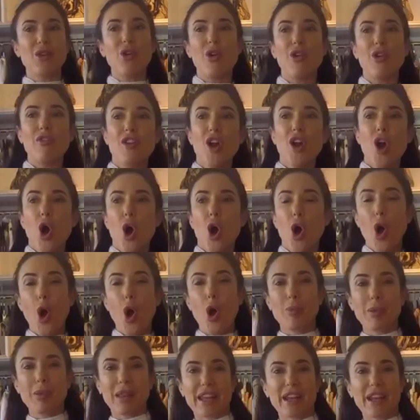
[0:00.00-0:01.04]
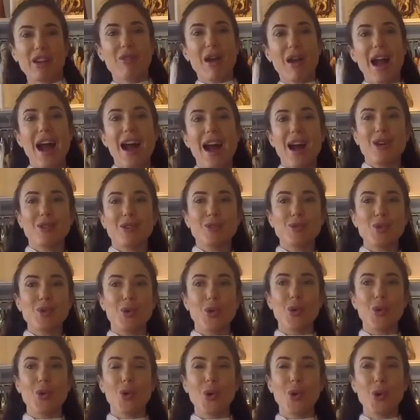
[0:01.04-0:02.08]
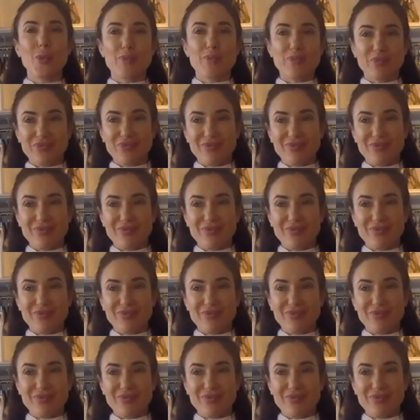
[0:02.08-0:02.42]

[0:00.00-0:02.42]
of hobbling around or